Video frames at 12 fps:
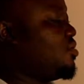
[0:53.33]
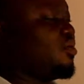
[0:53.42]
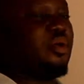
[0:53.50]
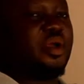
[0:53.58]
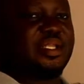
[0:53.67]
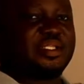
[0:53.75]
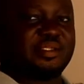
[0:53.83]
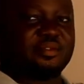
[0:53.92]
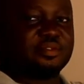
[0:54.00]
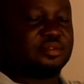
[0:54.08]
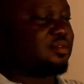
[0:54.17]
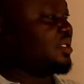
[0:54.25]
or a
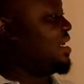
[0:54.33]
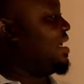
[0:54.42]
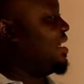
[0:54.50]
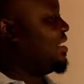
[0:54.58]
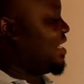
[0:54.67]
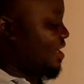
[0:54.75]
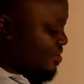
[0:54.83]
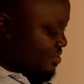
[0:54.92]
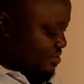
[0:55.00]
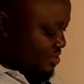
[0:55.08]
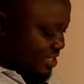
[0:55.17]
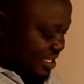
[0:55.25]
tail.
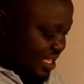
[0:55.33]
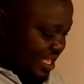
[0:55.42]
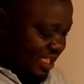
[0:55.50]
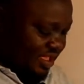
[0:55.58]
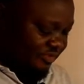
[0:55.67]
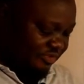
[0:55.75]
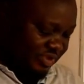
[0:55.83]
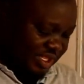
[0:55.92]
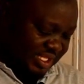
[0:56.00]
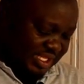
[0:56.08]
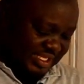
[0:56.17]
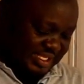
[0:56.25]
Now, if
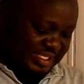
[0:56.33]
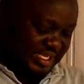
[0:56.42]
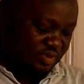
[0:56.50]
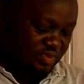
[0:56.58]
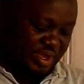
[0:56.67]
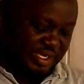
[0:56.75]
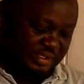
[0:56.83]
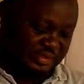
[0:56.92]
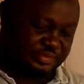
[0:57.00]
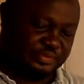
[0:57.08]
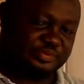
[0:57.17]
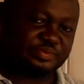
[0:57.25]
this is a coin,
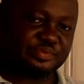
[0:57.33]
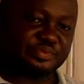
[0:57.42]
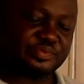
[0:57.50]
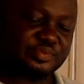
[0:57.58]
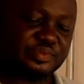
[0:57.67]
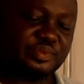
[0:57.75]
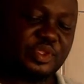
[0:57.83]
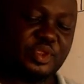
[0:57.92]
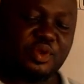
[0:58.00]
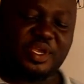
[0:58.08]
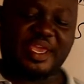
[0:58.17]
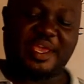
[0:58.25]

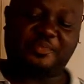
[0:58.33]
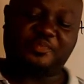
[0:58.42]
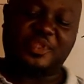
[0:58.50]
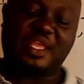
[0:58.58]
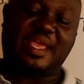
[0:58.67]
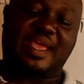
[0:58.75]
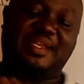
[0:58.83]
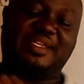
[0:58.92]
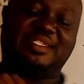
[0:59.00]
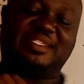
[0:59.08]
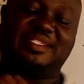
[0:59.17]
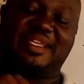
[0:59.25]
okay, and
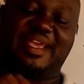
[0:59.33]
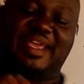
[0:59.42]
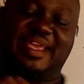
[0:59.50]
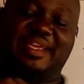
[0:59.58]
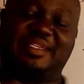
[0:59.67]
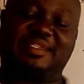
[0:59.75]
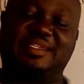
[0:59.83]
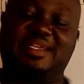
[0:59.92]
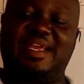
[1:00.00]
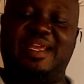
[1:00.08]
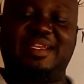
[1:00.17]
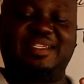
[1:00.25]
this is the head,
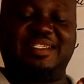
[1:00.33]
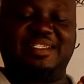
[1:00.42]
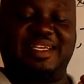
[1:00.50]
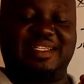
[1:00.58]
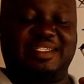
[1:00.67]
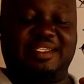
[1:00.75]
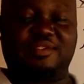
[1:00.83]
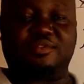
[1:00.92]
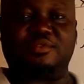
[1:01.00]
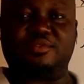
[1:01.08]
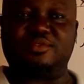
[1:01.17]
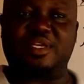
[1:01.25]
and this is the tail,
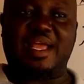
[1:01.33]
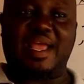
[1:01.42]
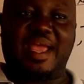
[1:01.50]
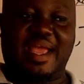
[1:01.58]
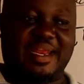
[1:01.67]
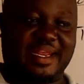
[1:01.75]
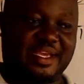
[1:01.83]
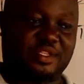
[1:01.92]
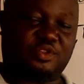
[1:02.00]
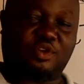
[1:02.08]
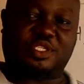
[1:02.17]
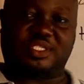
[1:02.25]
and I
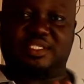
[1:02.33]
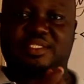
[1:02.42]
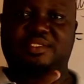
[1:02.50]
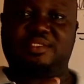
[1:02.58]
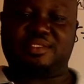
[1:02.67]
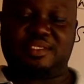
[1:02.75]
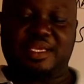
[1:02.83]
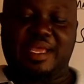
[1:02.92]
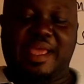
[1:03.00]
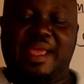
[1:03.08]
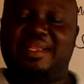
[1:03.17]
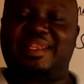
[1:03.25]
toss it,
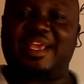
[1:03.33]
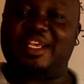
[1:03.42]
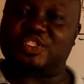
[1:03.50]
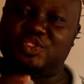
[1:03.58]
there is